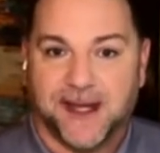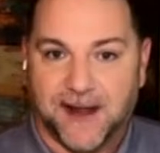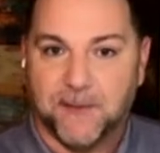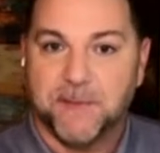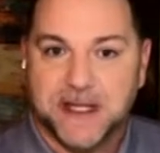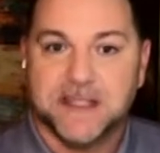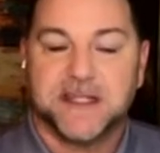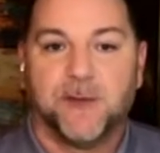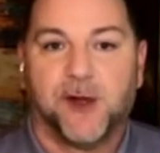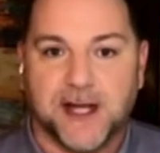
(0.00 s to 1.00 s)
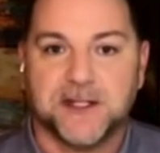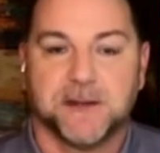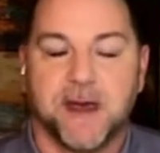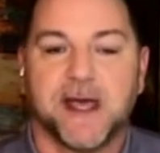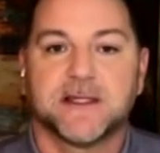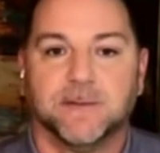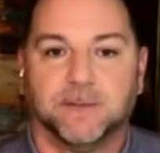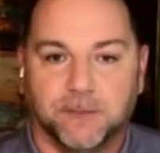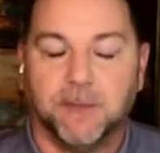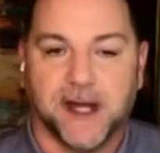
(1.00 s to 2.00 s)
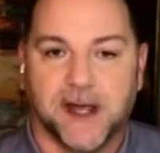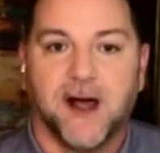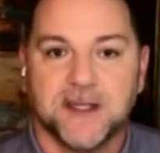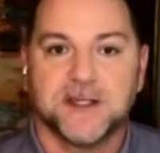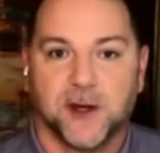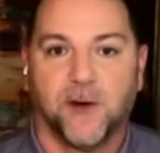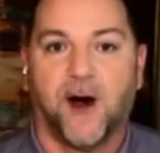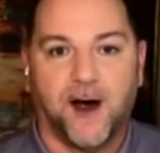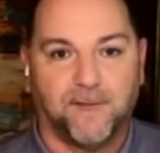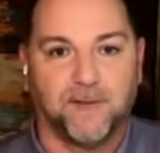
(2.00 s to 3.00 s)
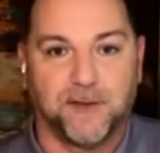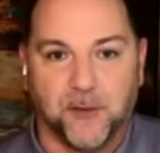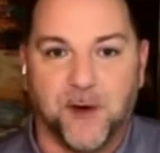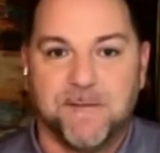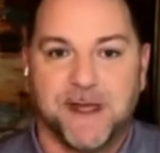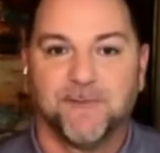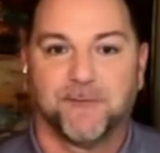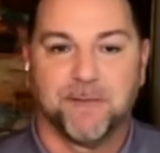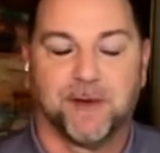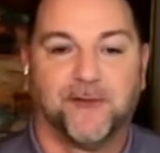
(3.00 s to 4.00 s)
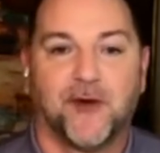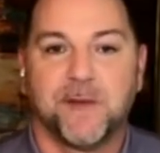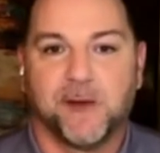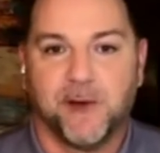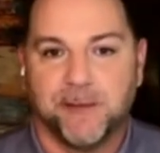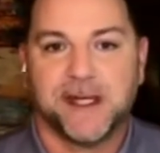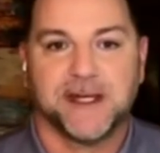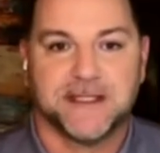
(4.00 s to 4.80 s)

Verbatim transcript: and now the men's team will actually make some money also off of the women from performing well because